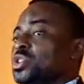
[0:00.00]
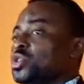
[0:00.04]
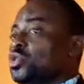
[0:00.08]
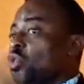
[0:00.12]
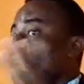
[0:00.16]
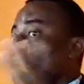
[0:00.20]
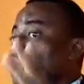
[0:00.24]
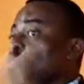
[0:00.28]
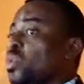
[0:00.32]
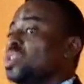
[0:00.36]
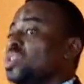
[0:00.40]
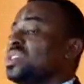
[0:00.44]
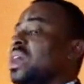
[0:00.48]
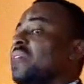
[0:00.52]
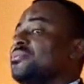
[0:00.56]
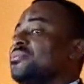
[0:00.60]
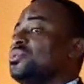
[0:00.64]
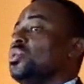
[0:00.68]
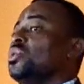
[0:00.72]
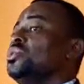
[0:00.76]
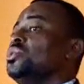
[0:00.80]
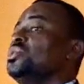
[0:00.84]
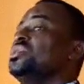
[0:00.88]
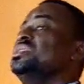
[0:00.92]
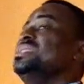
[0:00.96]
Because God
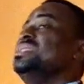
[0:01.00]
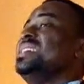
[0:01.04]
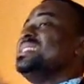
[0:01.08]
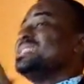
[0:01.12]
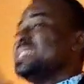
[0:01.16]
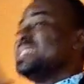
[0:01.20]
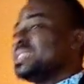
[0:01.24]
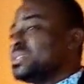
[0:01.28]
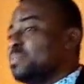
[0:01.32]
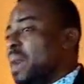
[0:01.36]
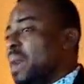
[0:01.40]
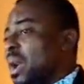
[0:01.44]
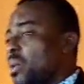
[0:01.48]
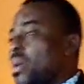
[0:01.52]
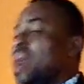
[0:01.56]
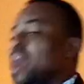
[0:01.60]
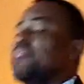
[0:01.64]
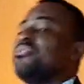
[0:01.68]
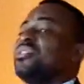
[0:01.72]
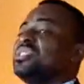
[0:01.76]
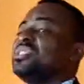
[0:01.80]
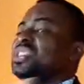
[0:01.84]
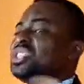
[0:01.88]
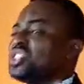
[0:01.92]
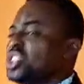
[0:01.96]
must have told you, this is
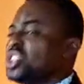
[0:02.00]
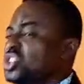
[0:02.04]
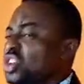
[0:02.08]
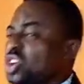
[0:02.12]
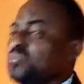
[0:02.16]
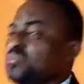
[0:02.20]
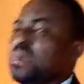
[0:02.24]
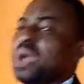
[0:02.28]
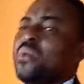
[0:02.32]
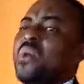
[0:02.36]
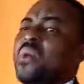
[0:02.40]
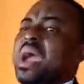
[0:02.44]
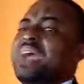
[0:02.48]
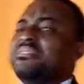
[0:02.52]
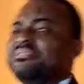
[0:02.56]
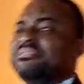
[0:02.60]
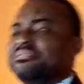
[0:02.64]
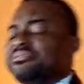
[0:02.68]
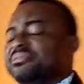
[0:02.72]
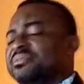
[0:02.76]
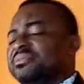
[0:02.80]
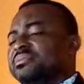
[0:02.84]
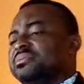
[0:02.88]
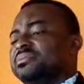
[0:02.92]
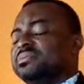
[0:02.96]
my wife or this is not my
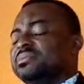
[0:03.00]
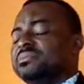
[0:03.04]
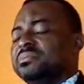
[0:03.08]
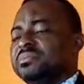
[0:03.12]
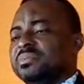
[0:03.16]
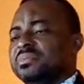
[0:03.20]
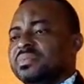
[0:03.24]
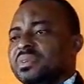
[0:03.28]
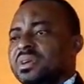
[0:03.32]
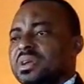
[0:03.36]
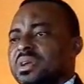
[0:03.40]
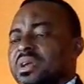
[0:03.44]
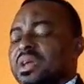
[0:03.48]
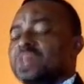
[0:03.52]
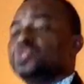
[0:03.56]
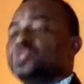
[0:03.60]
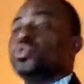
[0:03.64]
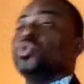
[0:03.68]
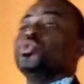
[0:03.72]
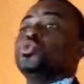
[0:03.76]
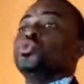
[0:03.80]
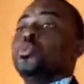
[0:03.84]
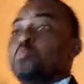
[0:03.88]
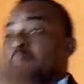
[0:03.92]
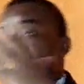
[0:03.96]
wife.
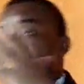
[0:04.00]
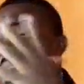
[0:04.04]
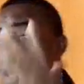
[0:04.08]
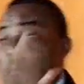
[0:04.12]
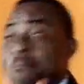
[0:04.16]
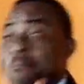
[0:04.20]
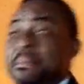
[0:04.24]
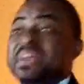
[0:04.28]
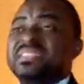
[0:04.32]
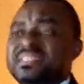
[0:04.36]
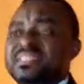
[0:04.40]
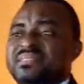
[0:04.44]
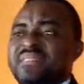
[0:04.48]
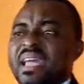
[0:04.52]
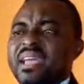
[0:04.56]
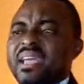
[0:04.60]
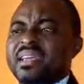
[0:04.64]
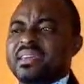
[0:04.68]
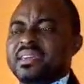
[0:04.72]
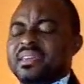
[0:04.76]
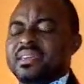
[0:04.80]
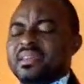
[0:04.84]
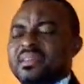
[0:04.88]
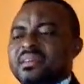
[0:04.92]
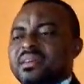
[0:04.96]
So you made a
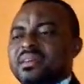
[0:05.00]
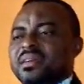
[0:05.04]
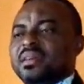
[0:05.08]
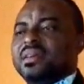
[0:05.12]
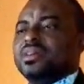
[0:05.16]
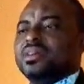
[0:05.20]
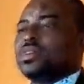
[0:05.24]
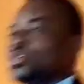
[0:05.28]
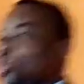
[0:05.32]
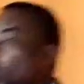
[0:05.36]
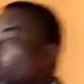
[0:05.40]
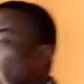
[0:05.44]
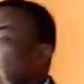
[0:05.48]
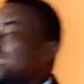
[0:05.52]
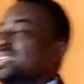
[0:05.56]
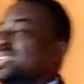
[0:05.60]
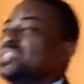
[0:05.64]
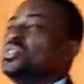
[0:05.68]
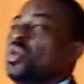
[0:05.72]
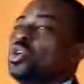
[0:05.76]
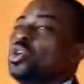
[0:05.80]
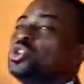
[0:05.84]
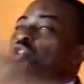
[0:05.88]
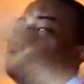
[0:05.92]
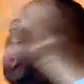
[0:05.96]
mistake.
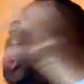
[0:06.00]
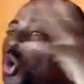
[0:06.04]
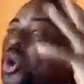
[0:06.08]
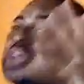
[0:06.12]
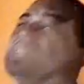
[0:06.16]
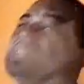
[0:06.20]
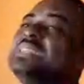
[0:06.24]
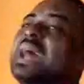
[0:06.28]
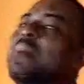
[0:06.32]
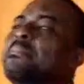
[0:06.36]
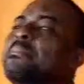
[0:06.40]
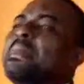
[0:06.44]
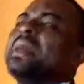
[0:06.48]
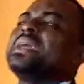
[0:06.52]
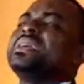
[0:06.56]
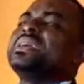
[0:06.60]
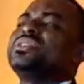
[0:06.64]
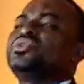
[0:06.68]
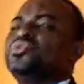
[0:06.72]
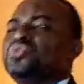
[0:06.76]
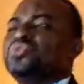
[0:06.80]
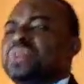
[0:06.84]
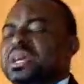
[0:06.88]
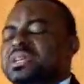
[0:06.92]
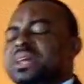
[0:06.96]
God did not join that
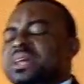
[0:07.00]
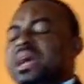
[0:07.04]
marriage